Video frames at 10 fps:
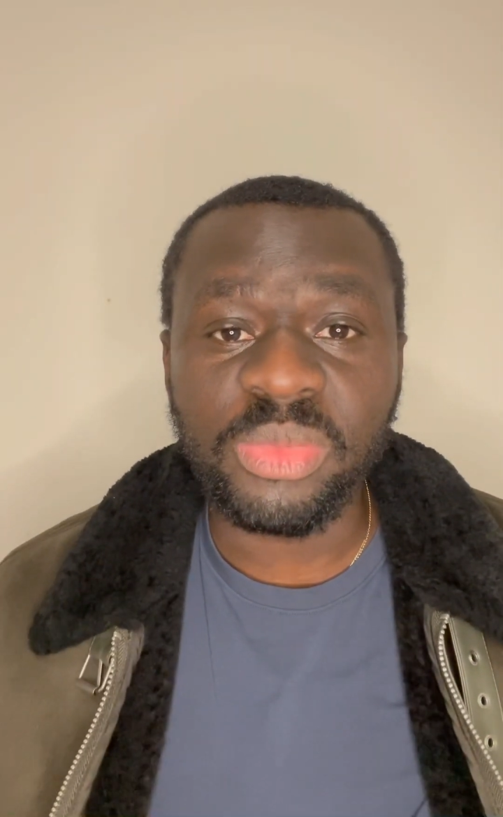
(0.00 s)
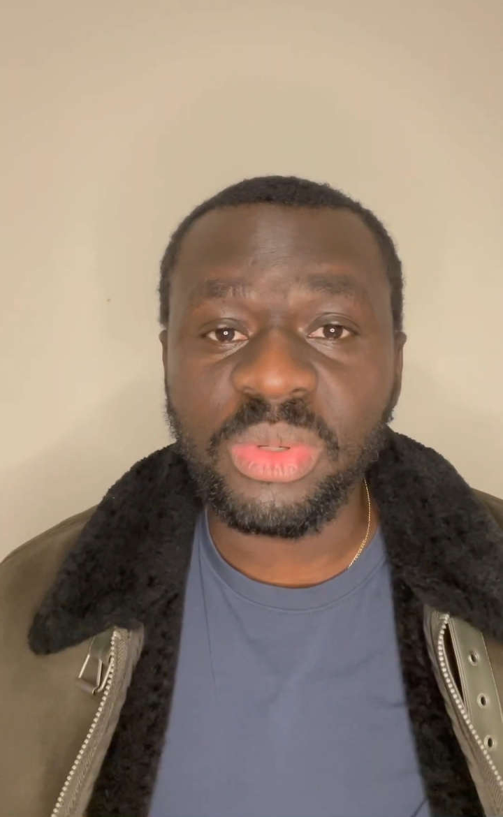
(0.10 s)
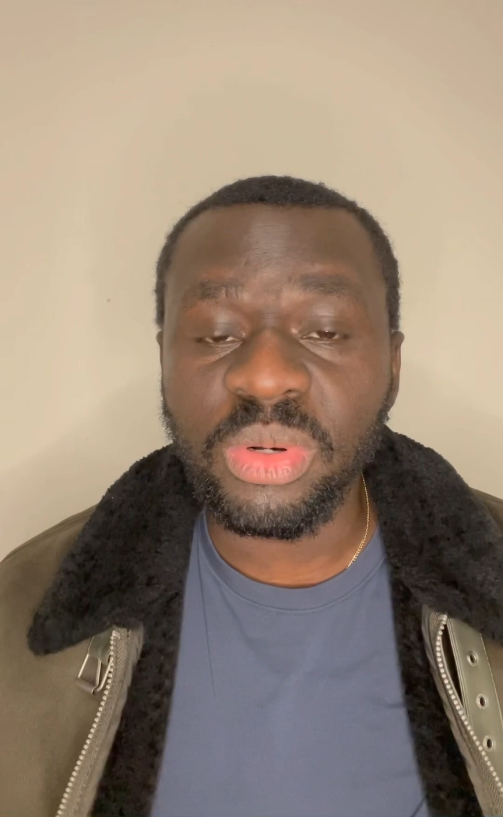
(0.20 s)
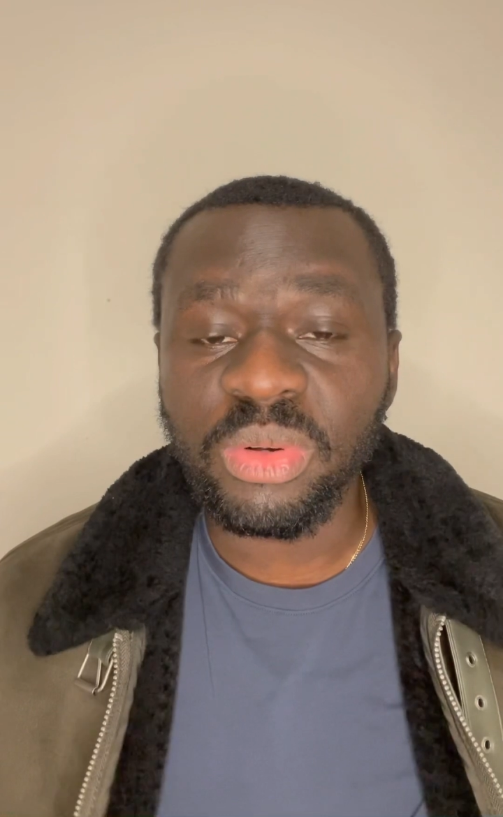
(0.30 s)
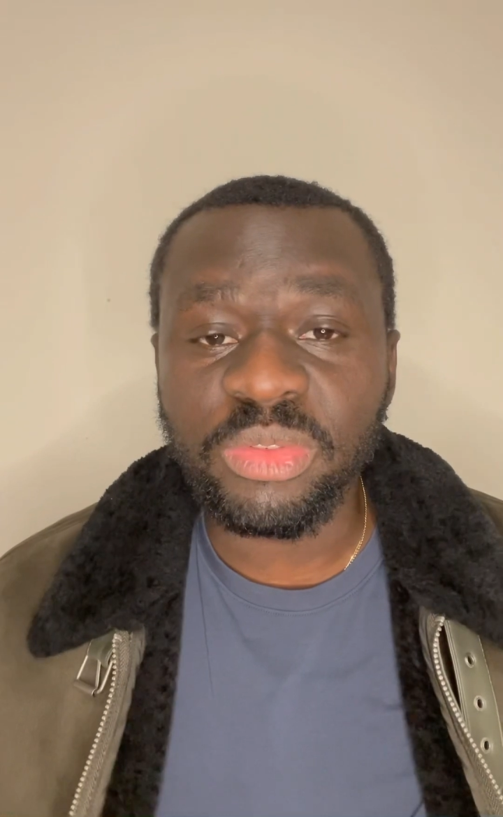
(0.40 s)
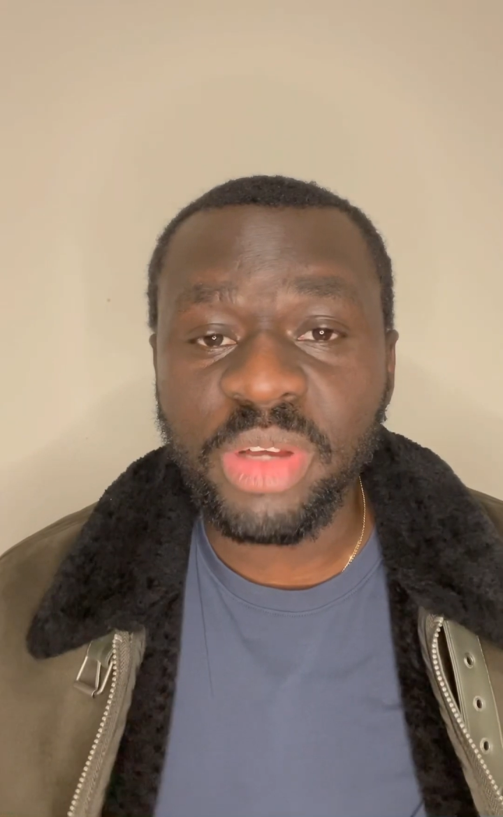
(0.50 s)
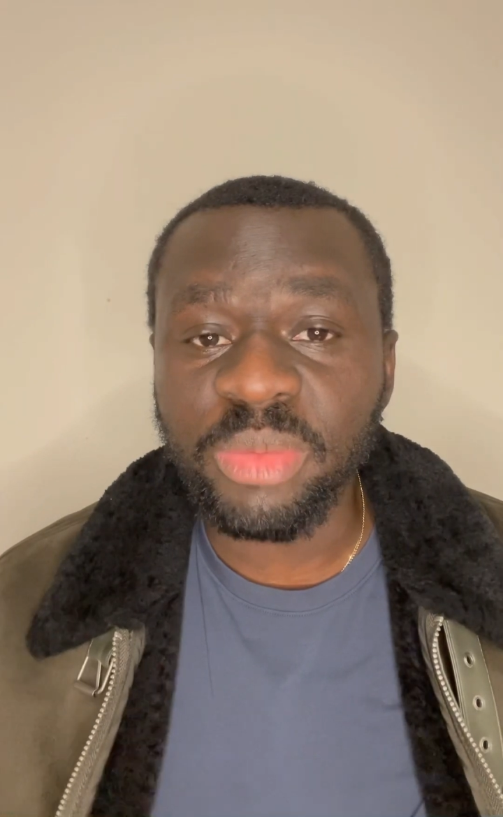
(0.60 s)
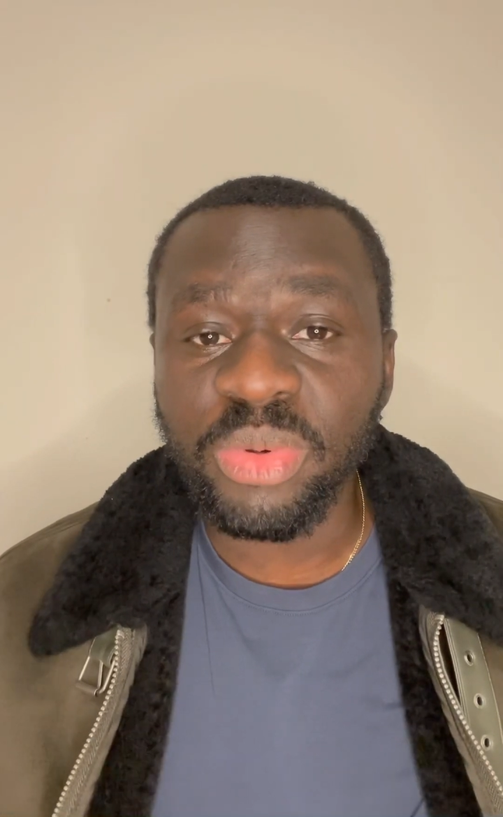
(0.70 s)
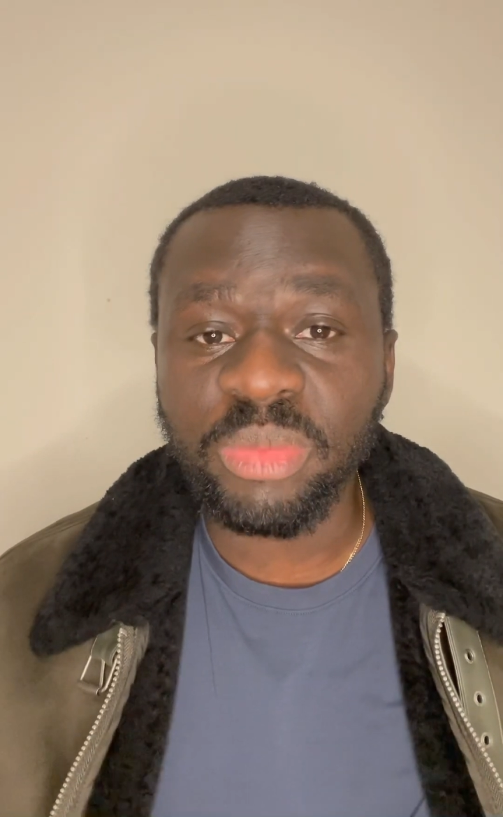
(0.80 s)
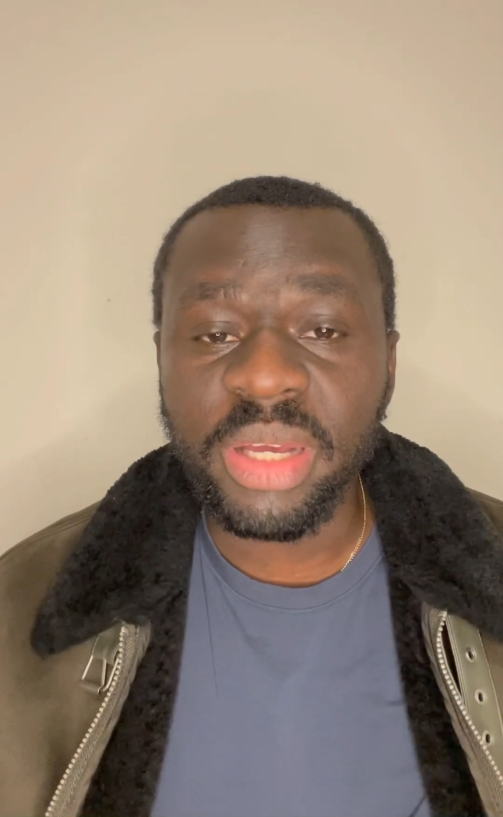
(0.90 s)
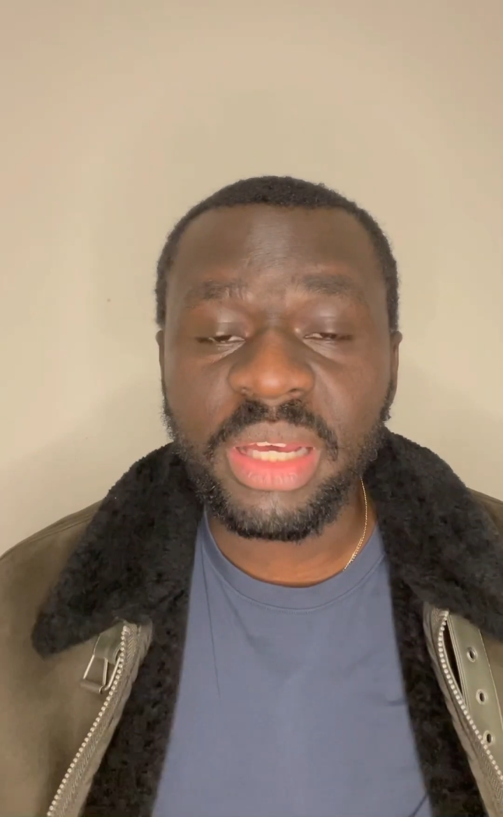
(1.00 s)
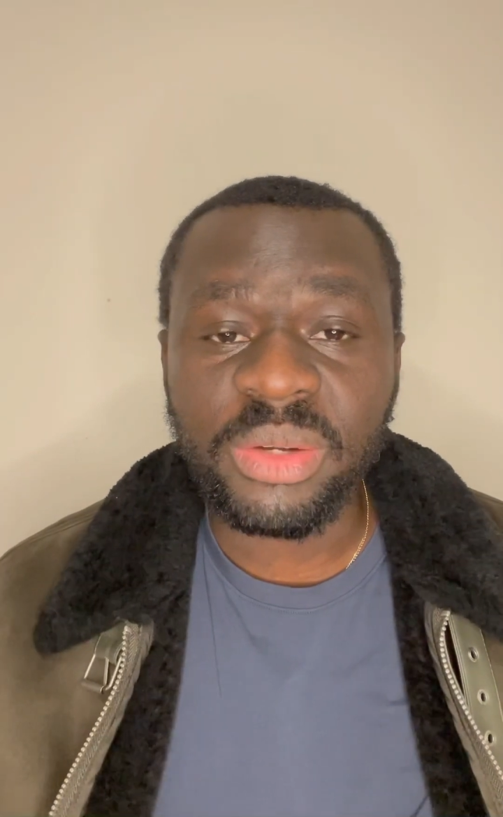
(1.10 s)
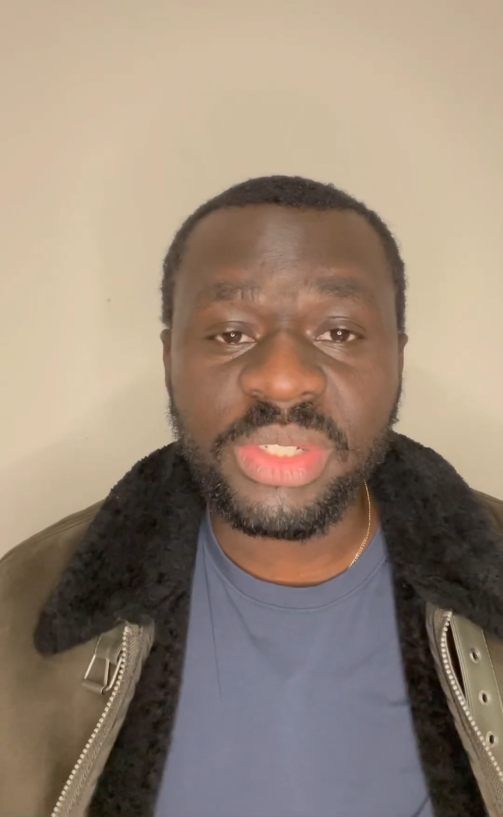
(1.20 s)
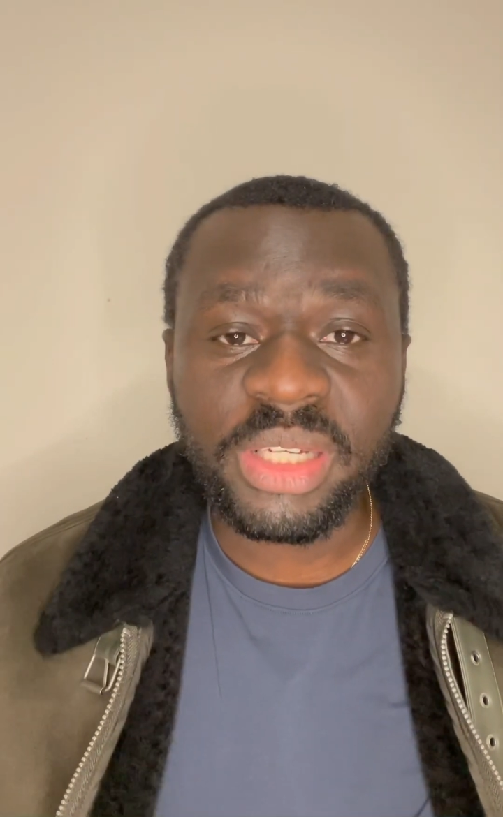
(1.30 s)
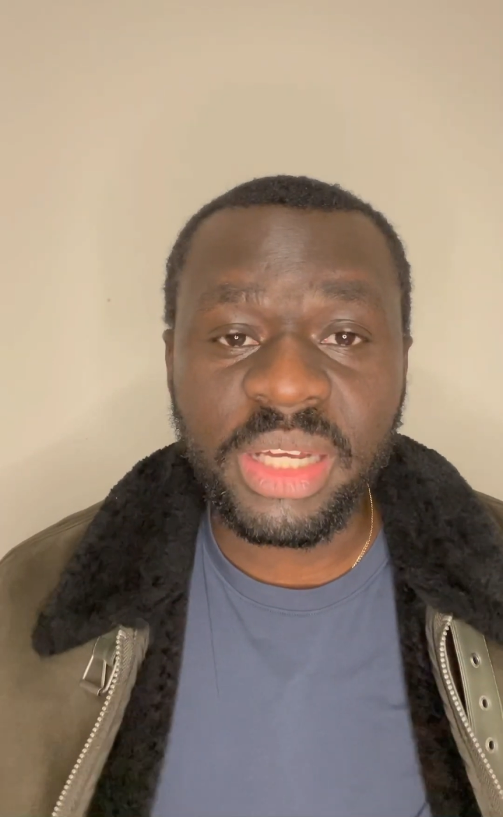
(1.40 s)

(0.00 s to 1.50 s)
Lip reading: or fibromyalgia